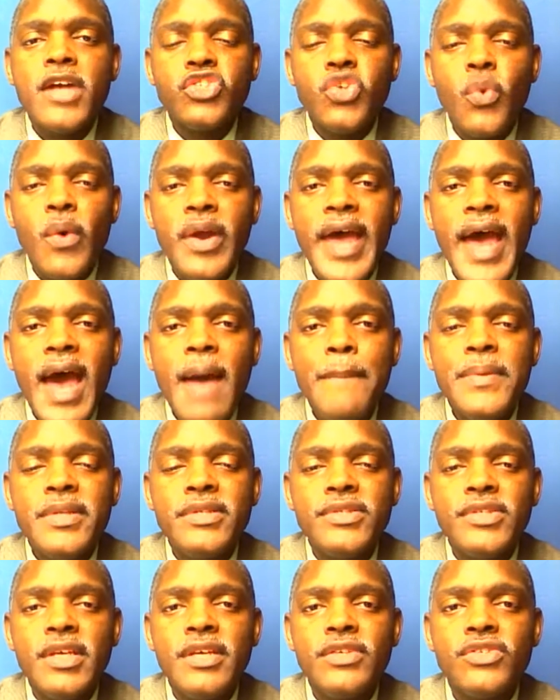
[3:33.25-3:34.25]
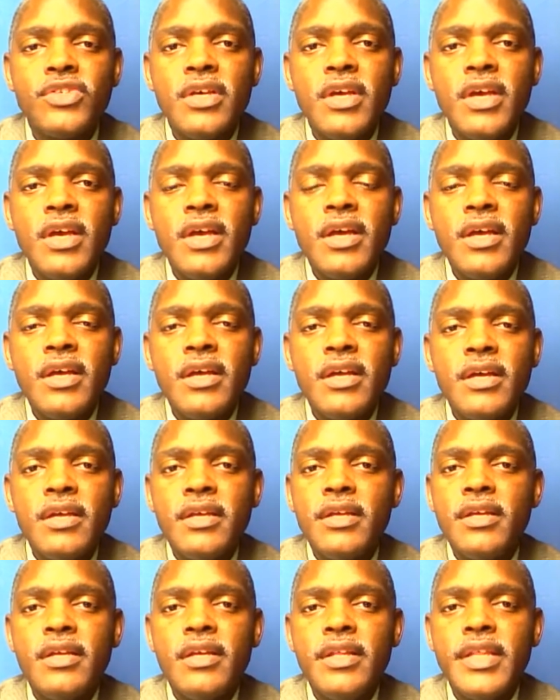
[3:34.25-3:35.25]
So what happens is
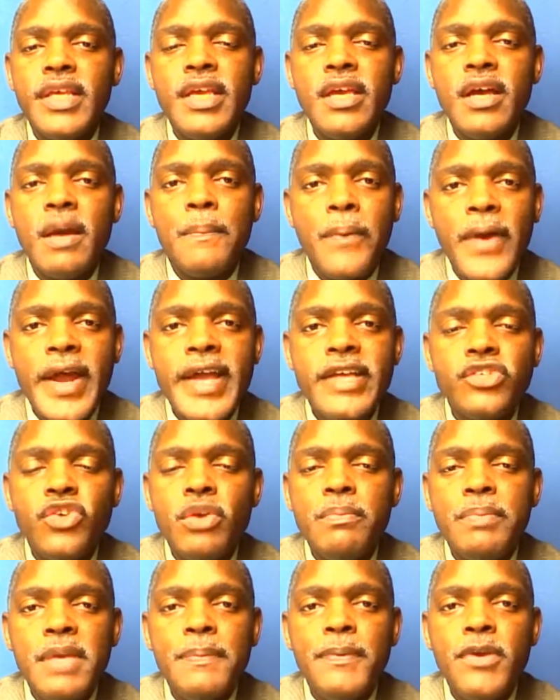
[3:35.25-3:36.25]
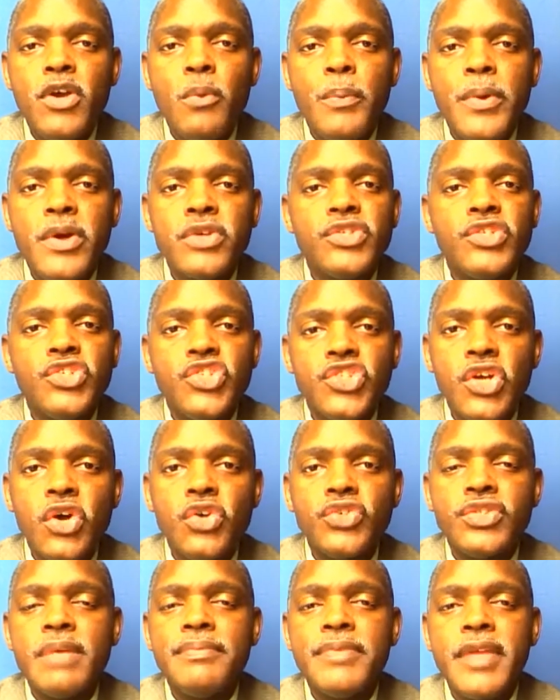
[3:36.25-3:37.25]
the appraiser BPO person
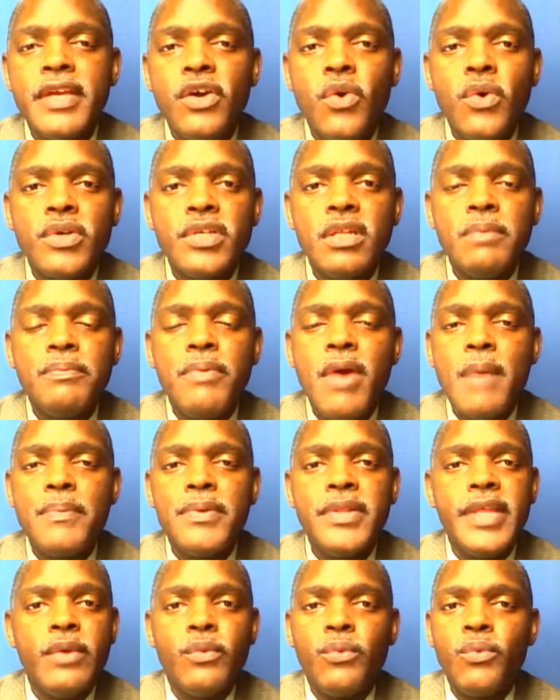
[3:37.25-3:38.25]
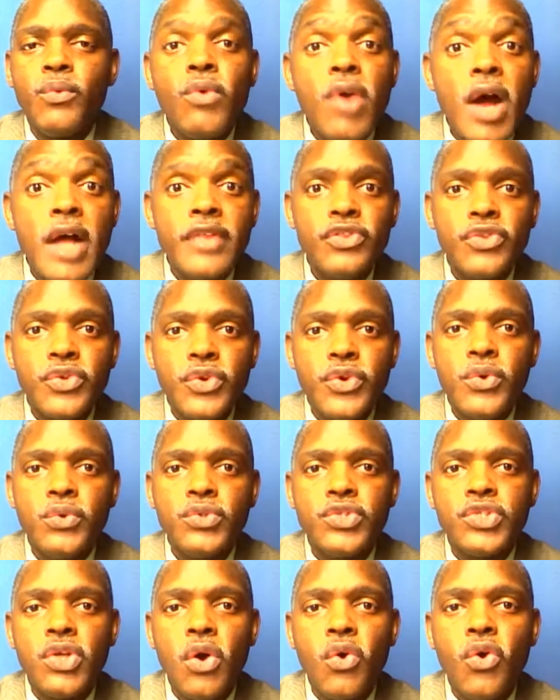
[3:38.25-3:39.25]
shows up, they go into the property, they run through
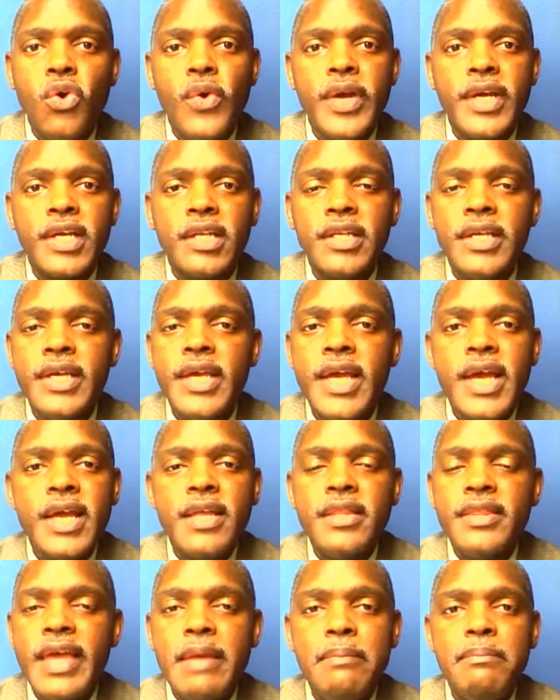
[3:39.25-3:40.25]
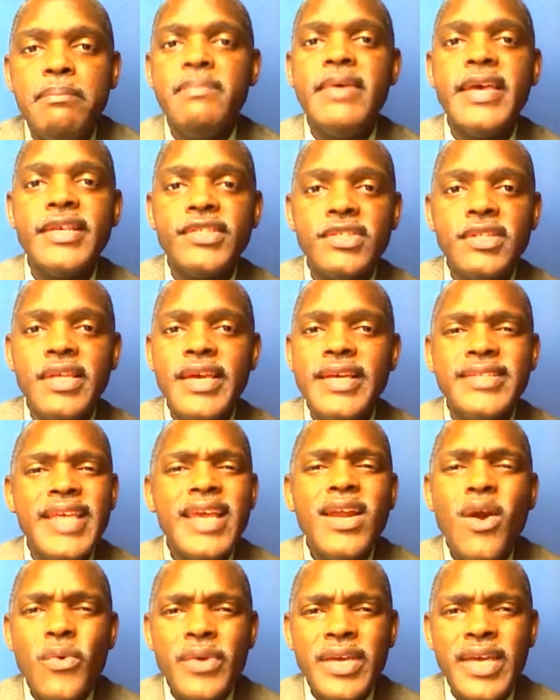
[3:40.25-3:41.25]
so quickly, they miss things,
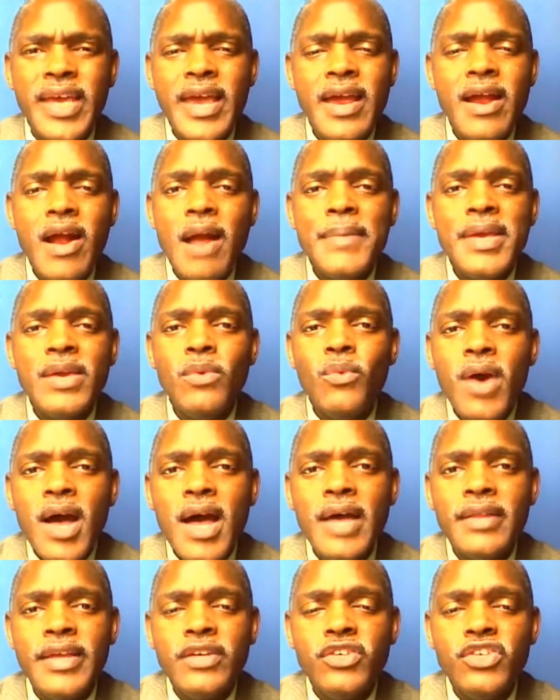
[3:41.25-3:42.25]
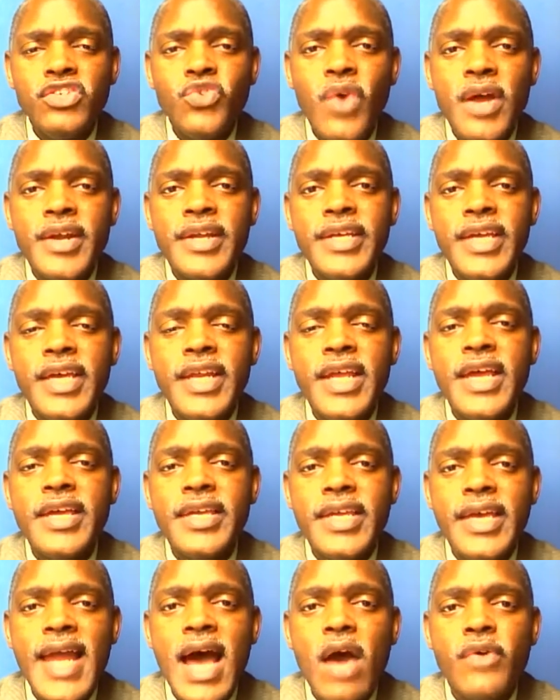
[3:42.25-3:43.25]
they don't care. I mean, what? They're just trying to get
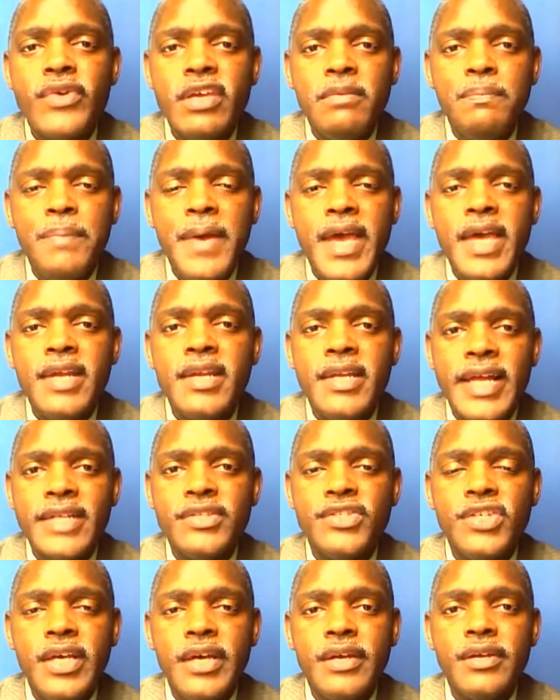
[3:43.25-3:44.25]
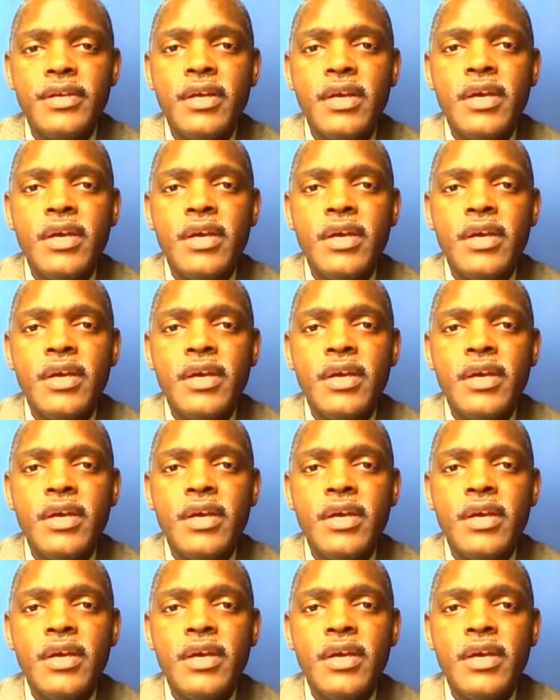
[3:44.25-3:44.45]
in, get out, get paid, and that's it.